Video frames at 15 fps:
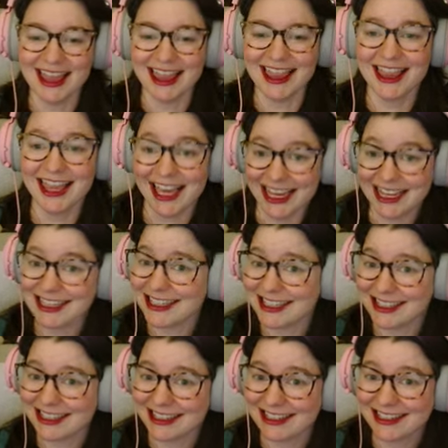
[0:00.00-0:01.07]

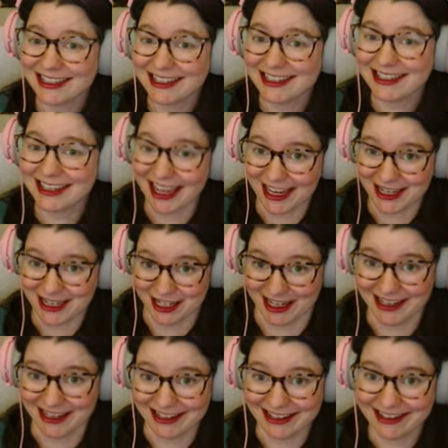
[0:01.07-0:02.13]
this
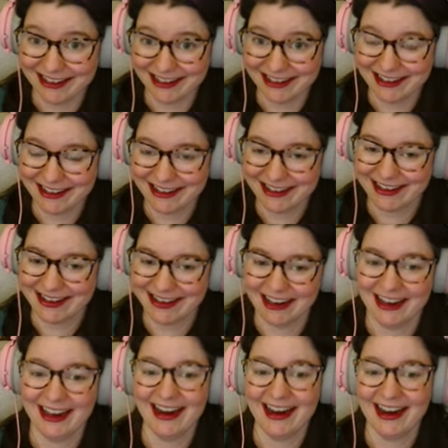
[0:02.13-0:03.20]
kitchen,
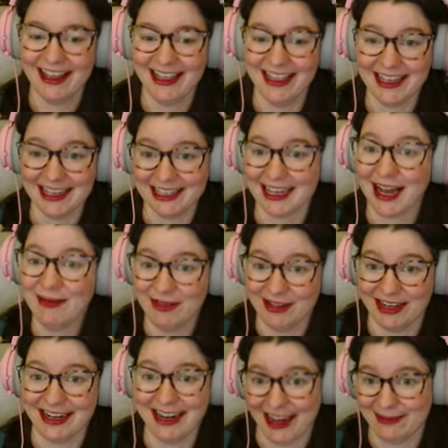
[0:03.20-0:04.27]
this I'm
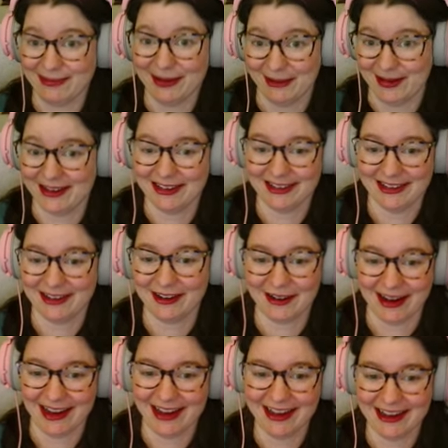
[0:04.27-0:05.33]
really happy with, all
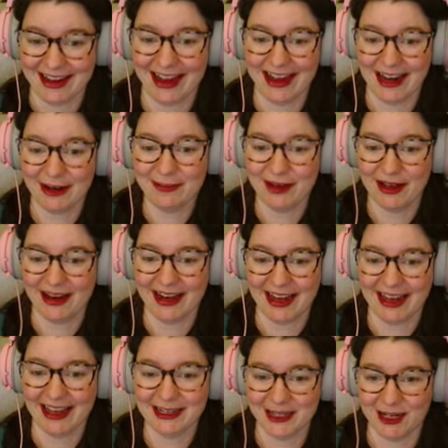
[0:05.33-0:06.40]
right? I am gonna
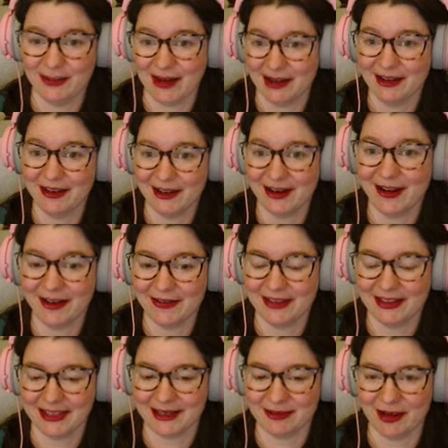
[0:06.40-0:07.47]
like toot my own and on for
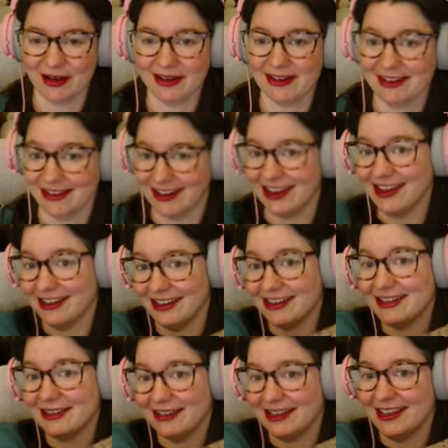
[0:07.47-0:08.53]
this one.
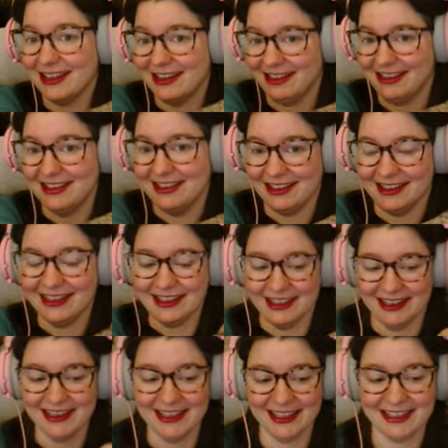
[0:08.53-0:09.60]
And
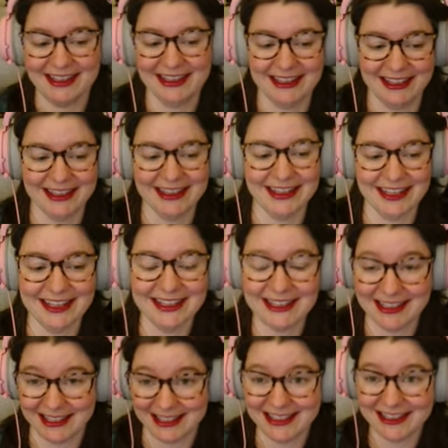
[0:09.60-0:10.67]
this
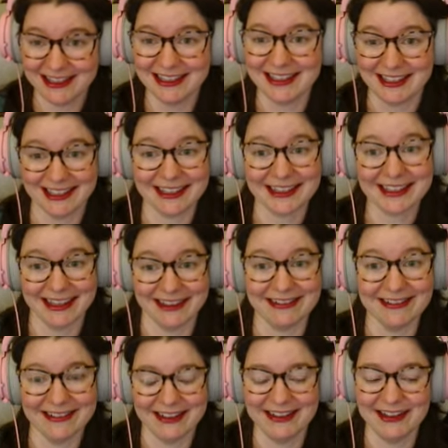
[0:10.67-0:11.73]
is
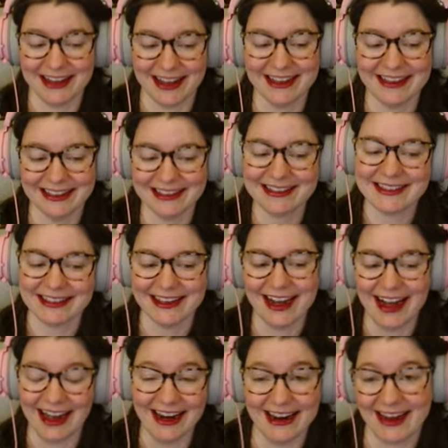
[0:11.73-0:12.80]
cute. You'll like this.
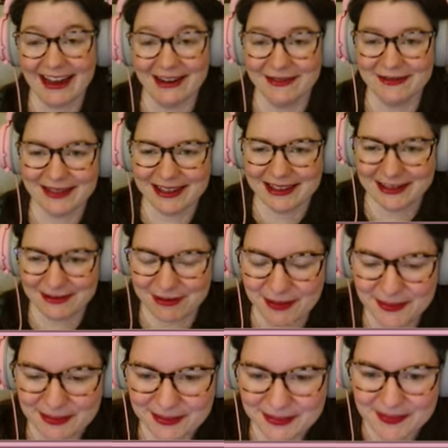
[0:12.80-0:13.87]
I love this room.